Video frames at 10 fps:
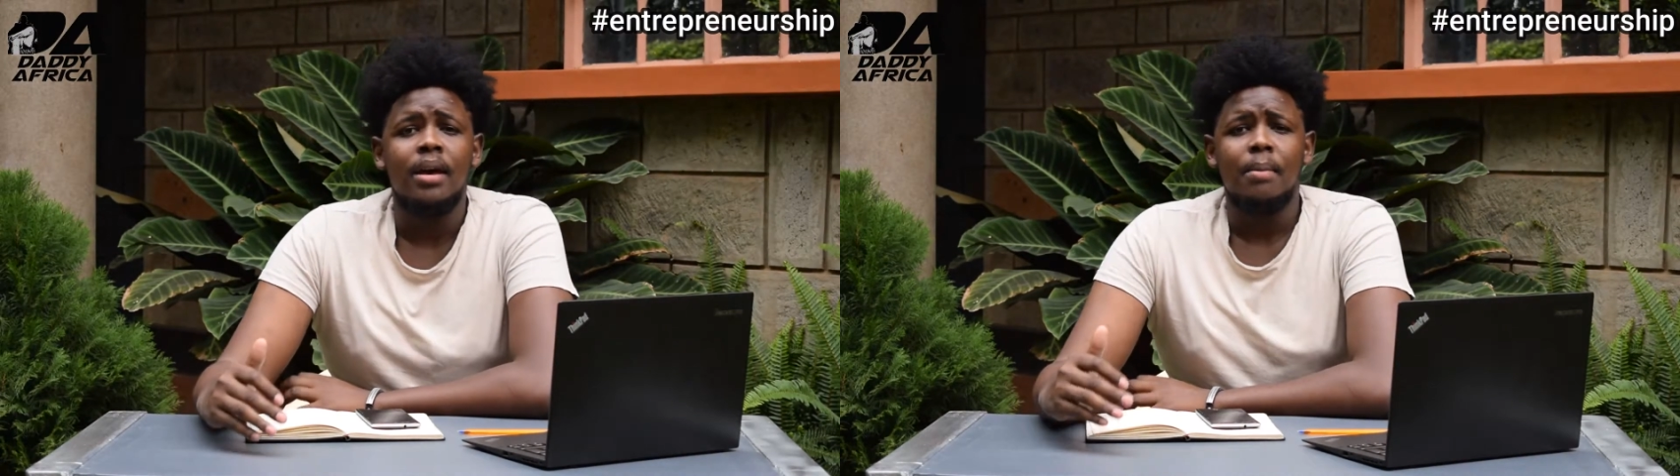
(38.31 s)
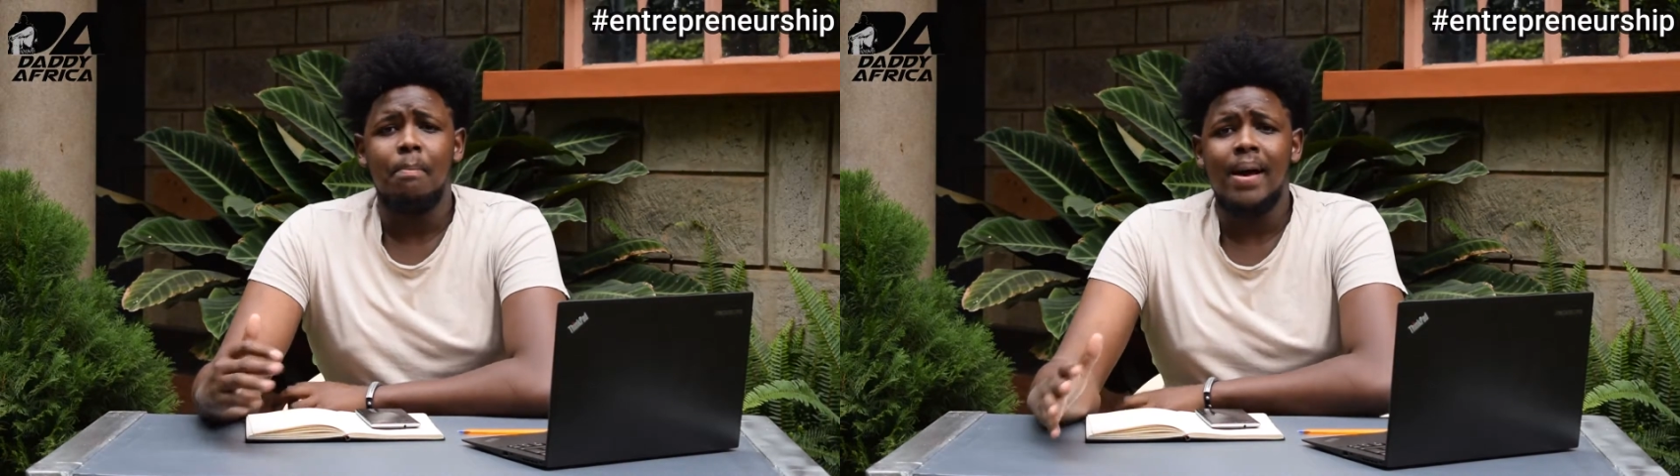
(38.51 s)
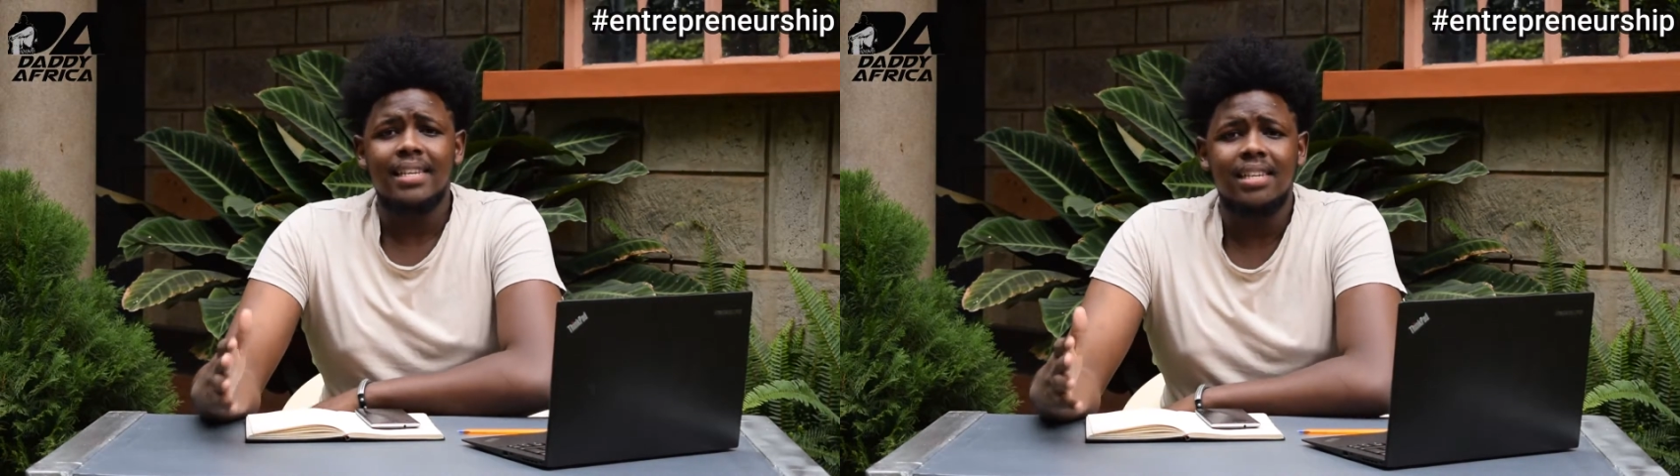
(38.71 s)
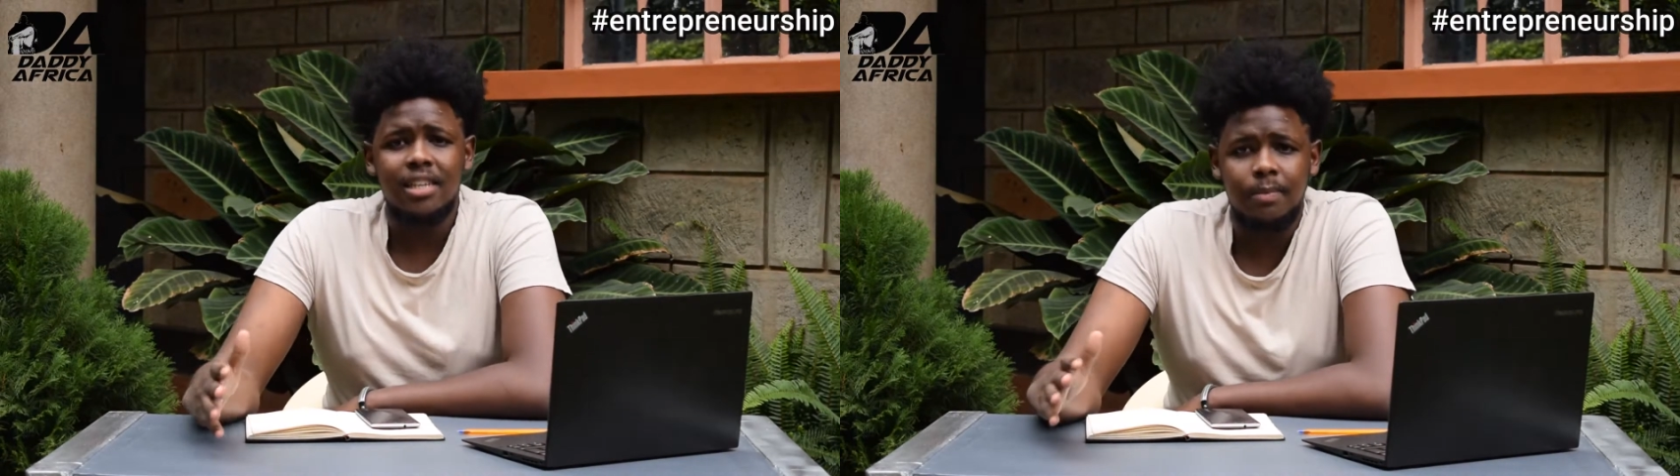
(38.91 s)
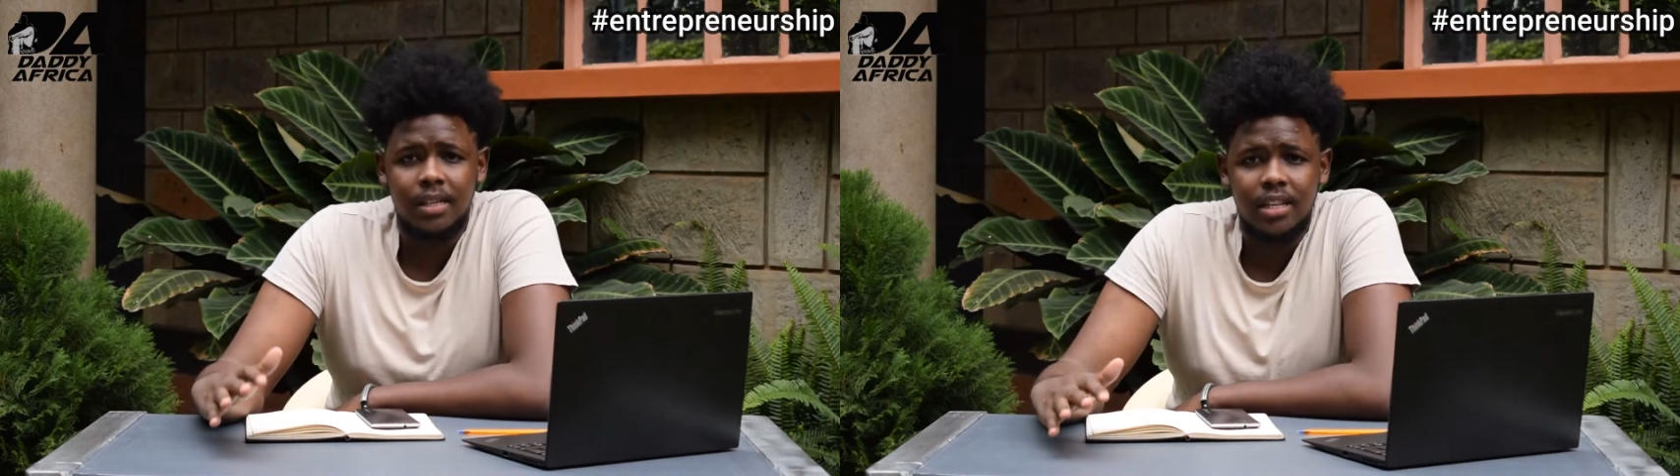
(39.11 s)
best
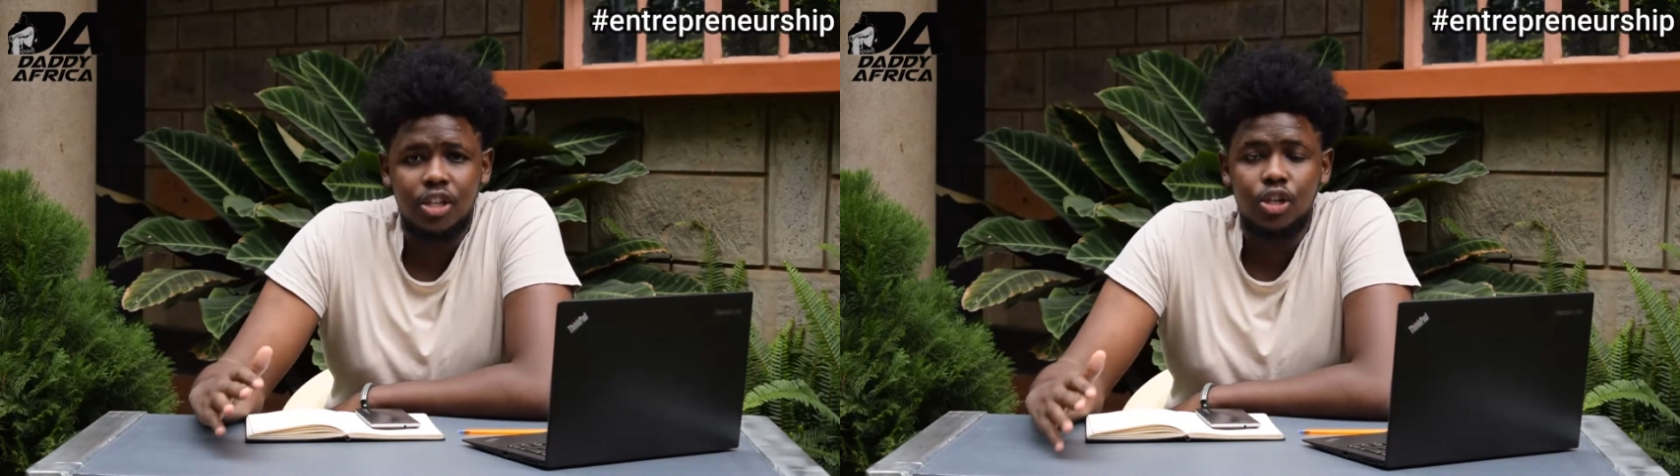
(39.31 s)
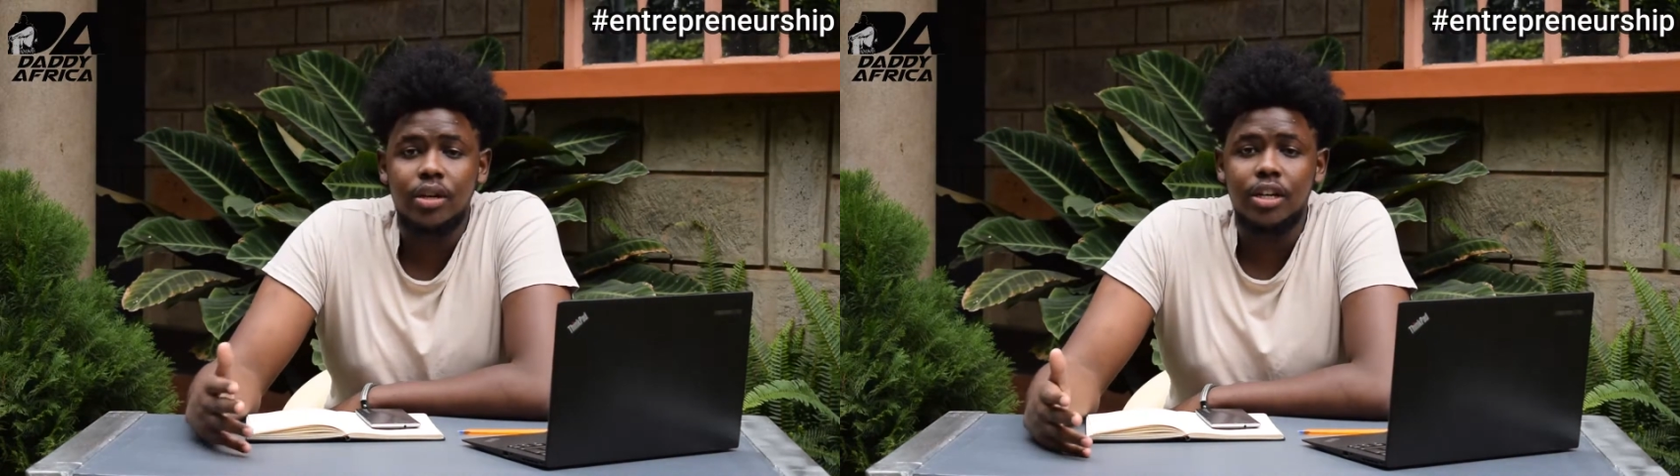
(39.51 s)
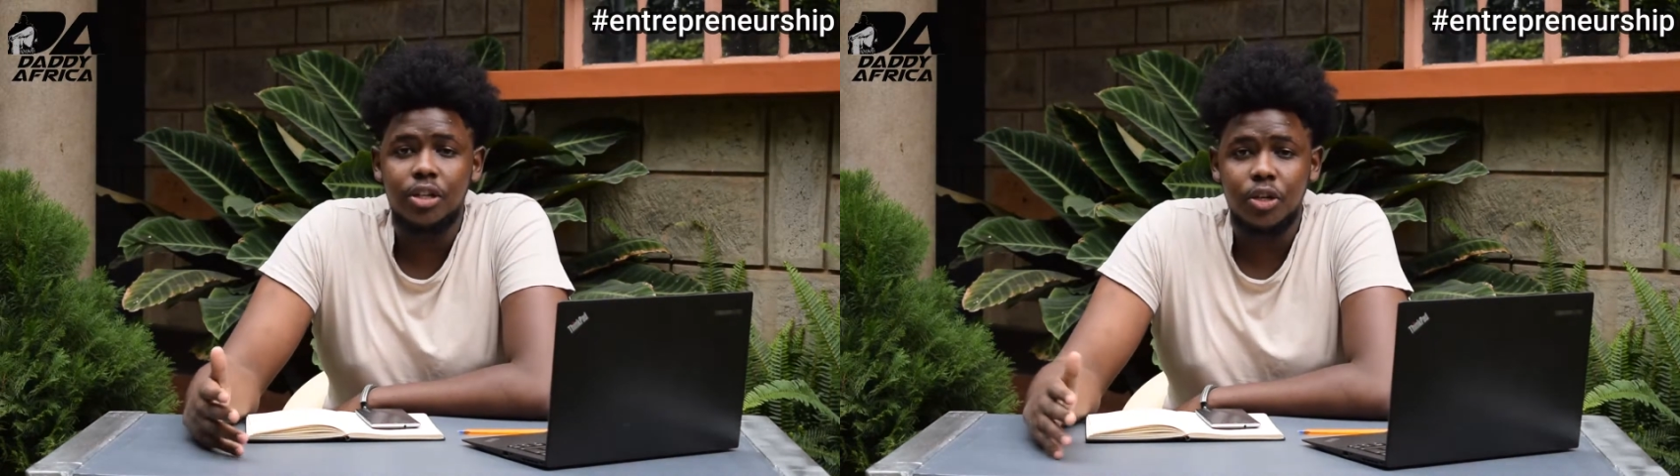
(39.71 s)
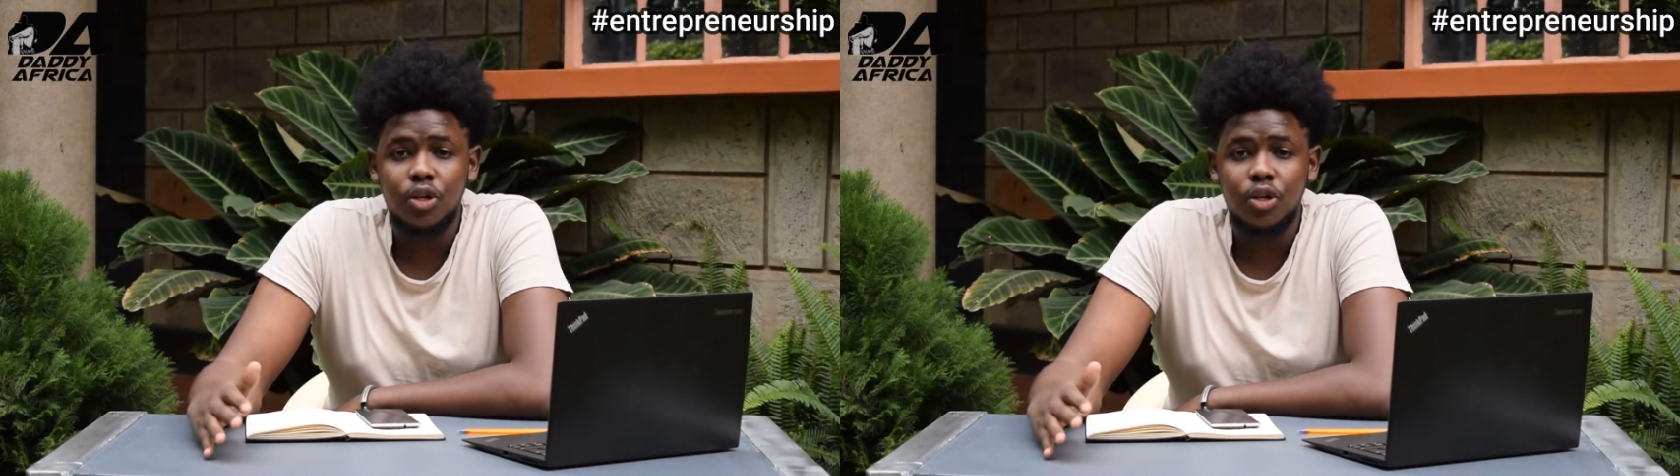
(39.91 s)
tips that you can use